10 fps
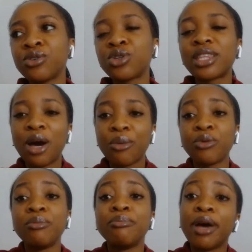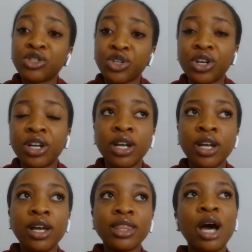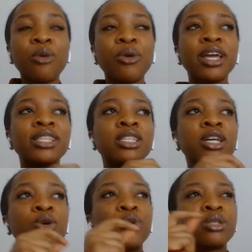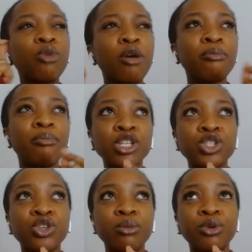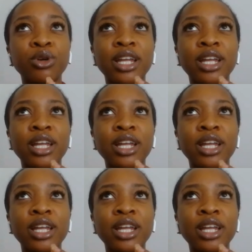So that way we measure, that way it was more measurable,